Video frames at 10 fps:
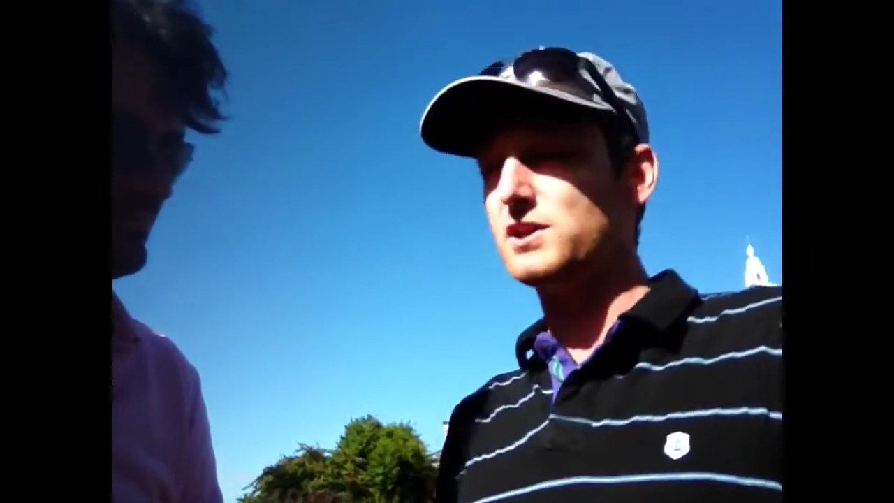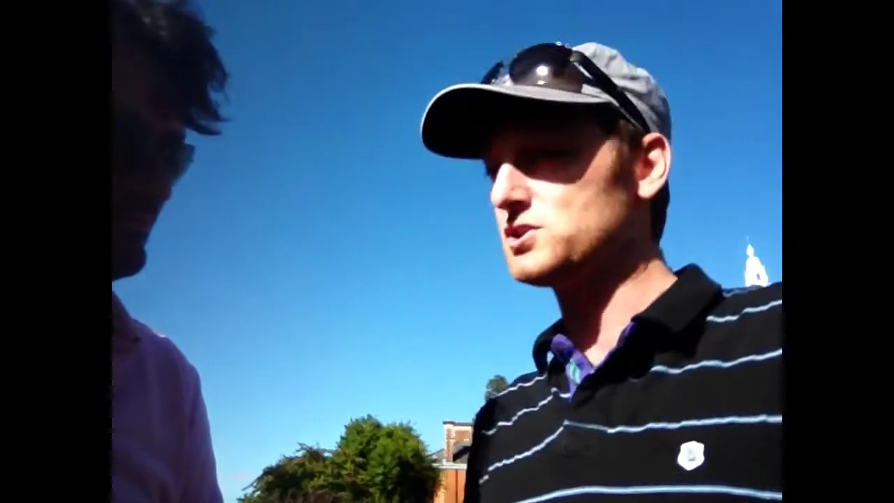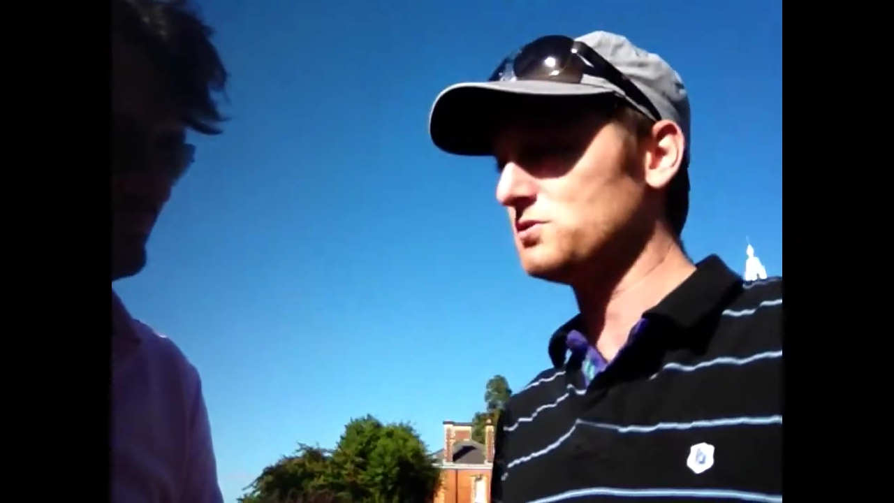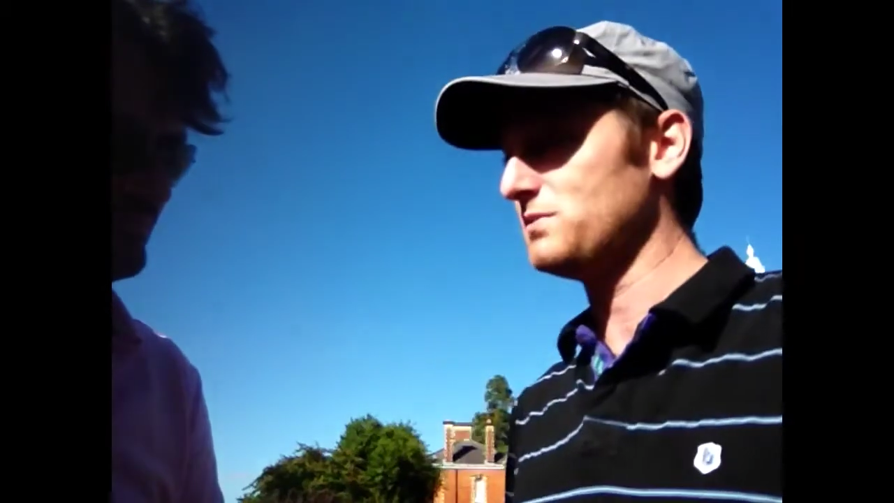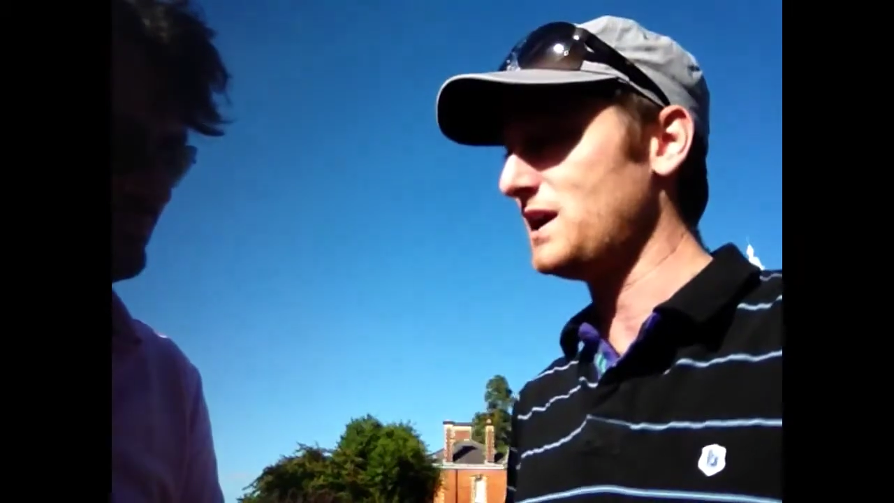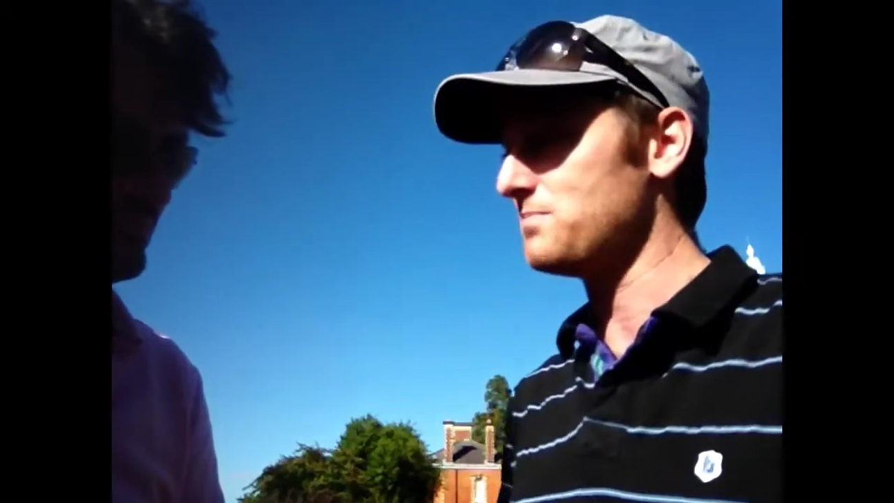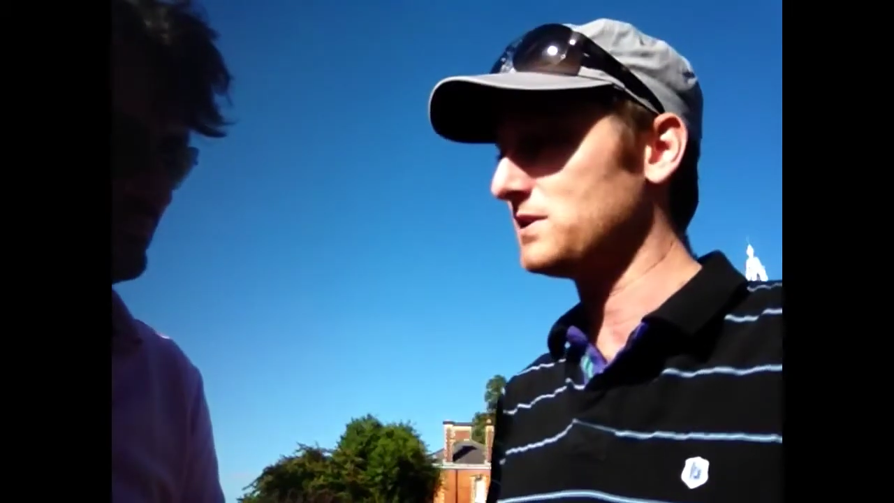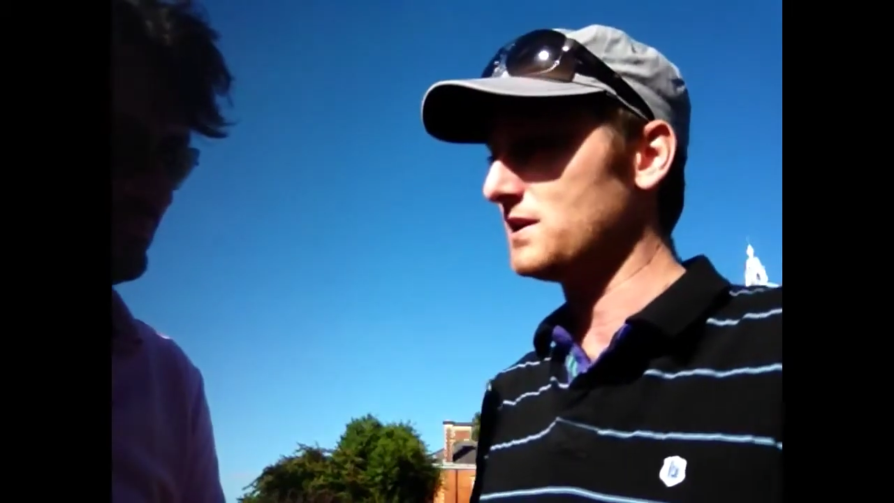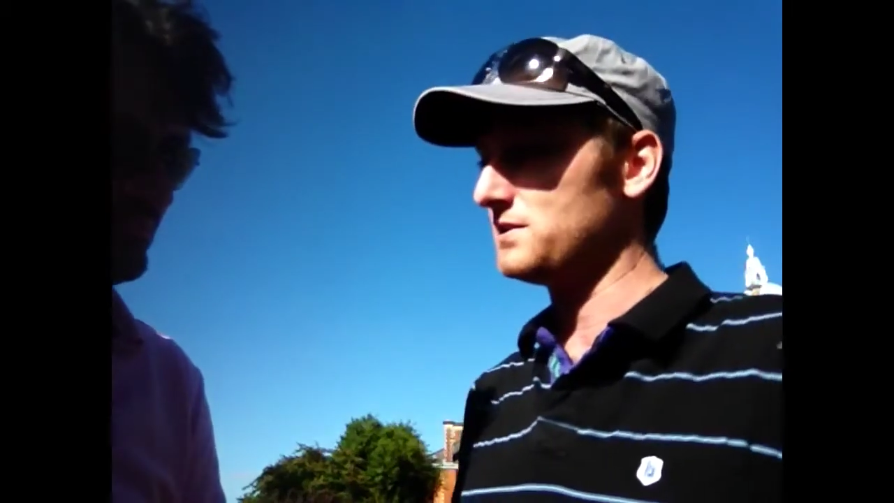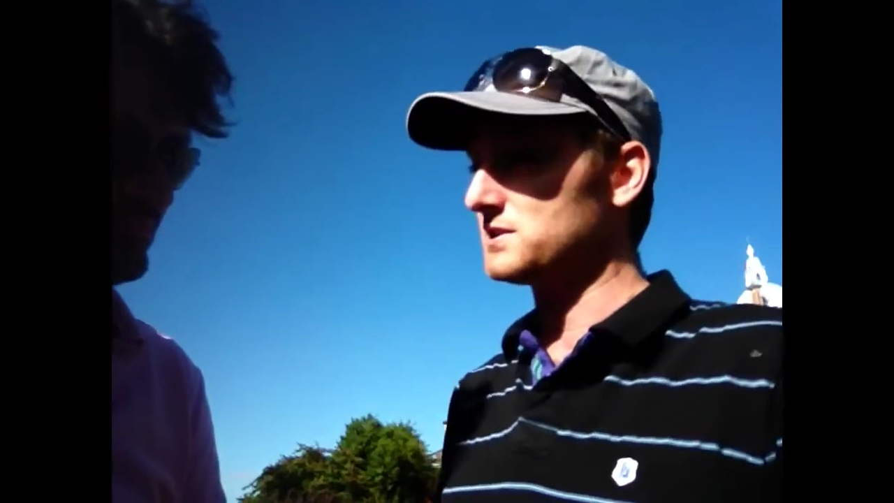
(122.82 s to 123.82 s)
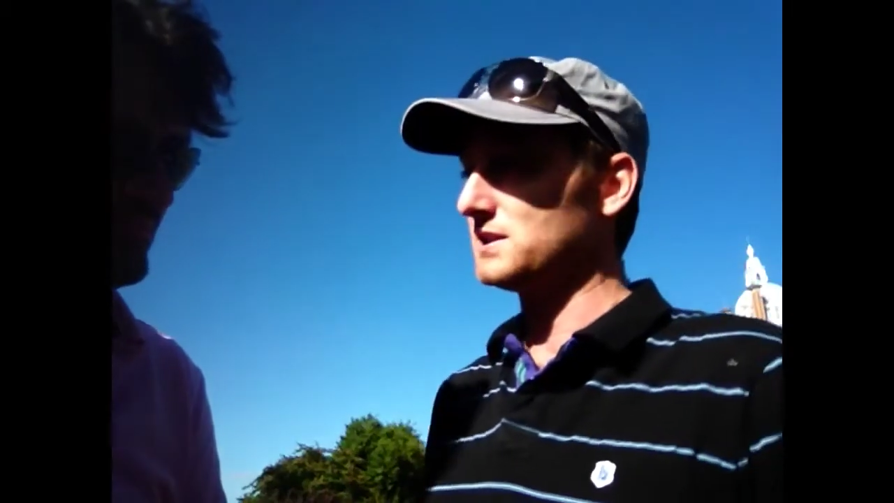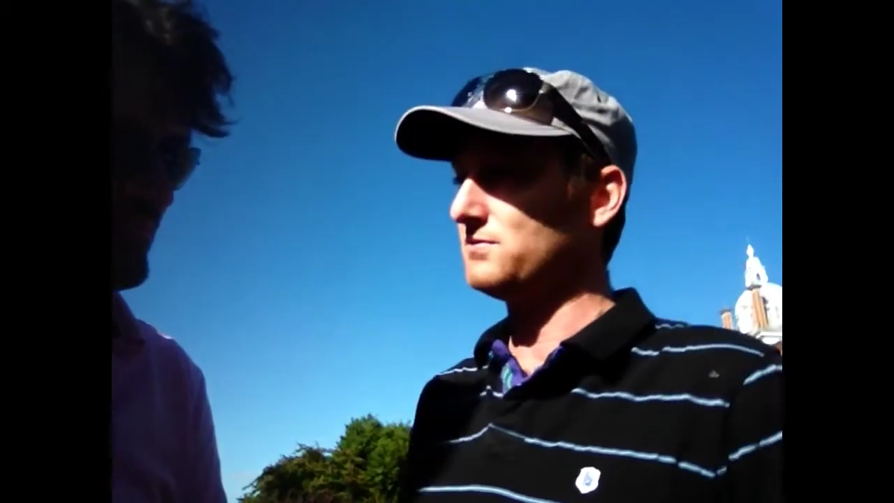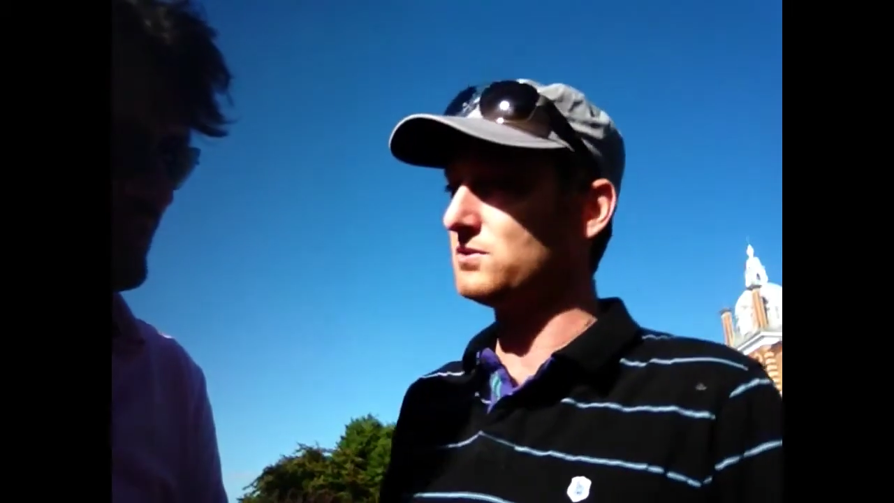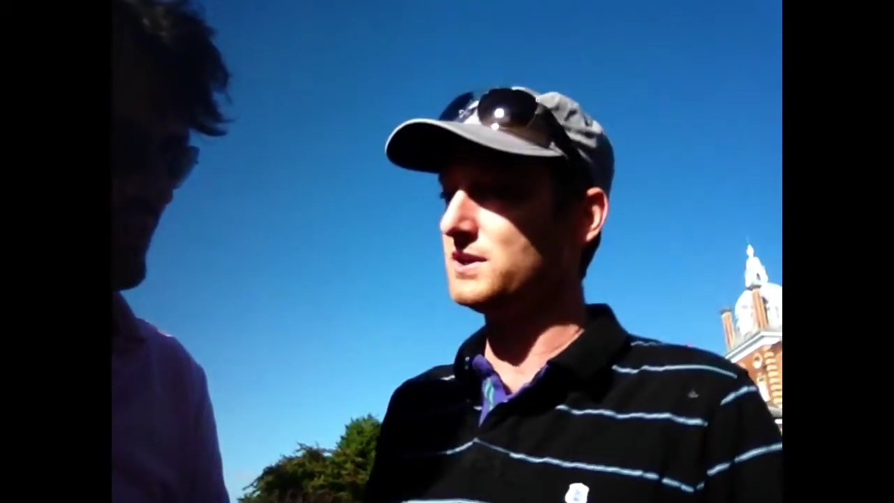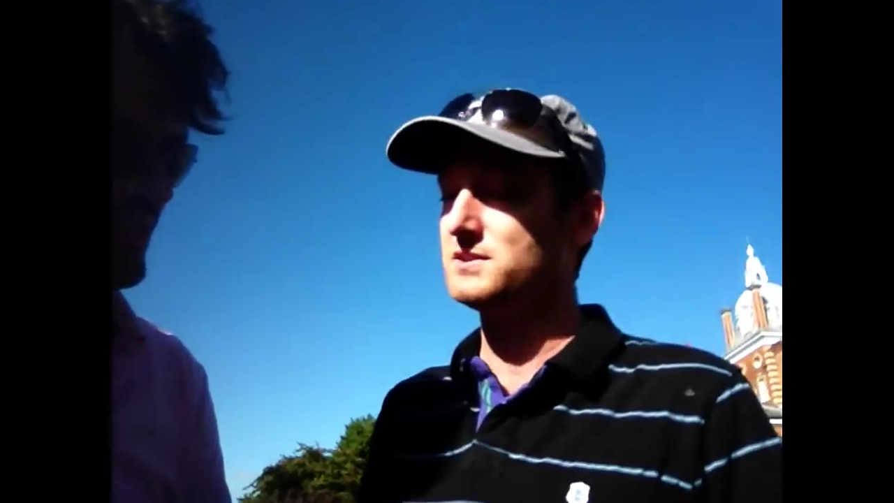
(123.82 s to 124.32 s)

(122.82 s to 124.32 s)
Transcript: shouldn't be happening at this level,